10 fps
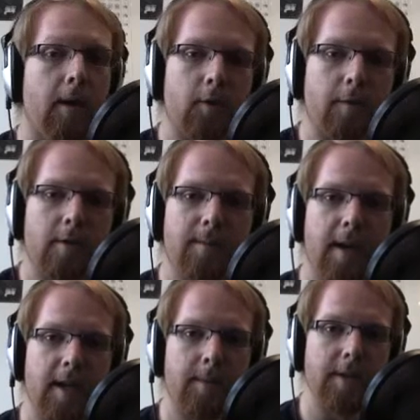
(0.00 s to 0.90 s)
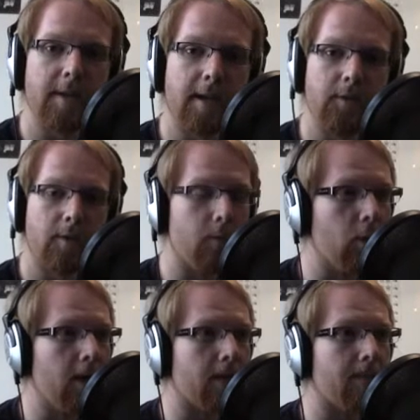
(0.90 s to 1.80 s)
Hey there, folks. My name is Daizoren, and
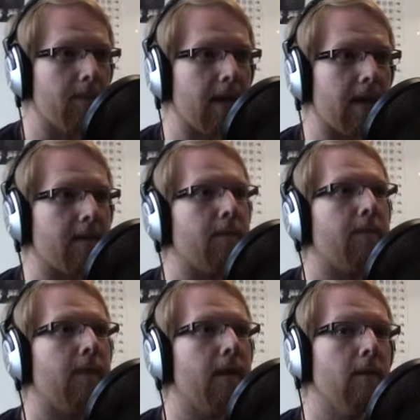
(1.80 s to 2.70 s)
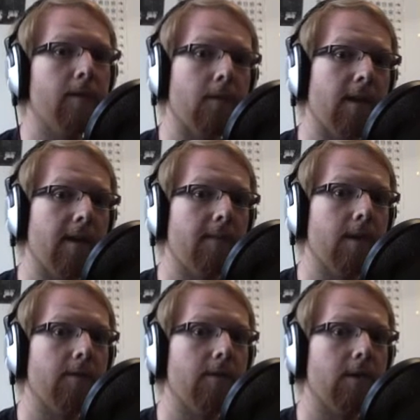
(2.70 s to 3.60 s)
welcome back to Fatal
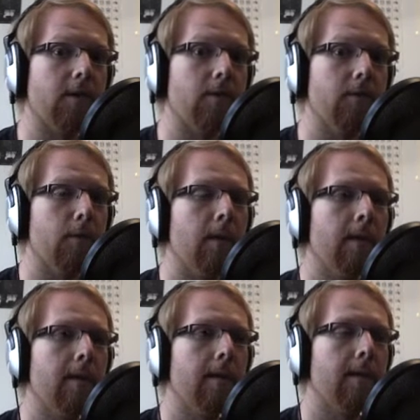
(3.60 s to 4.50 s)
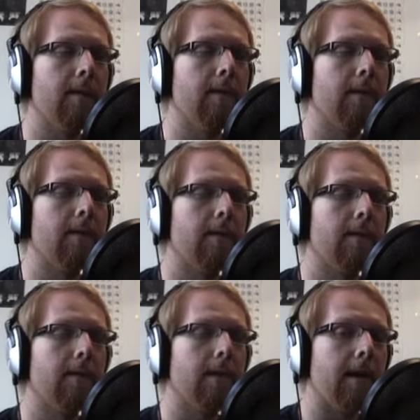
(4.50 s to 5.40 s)
Frame two.
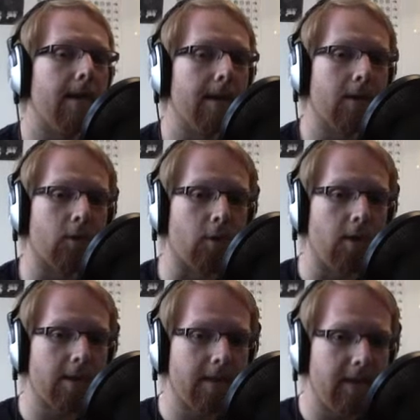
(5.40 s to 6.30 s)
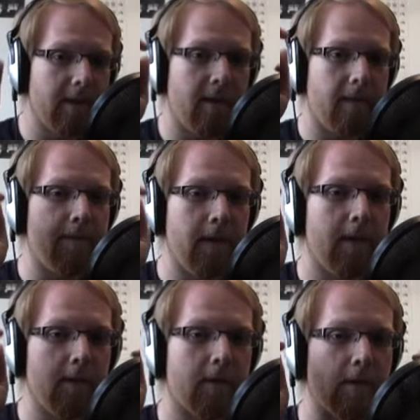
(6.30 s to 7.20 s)
Crossing our
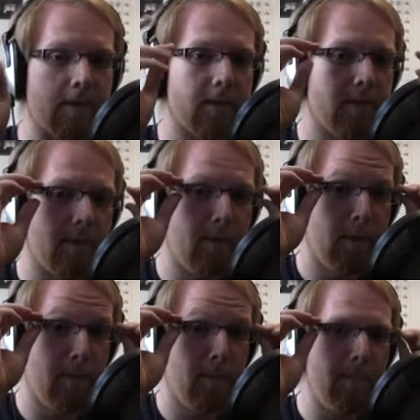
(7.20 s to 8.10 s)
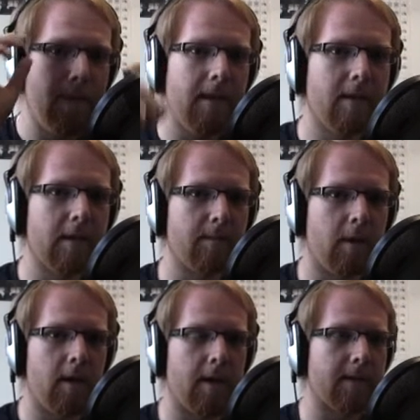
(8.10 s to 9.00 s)
fingers that we can beat this
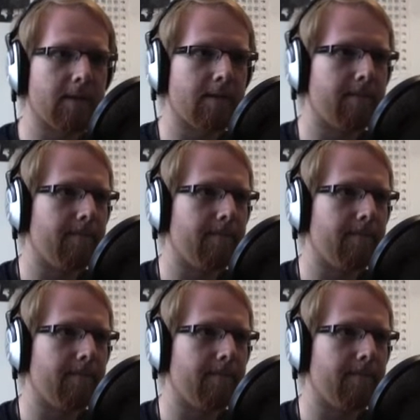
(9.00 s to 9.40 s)
boss.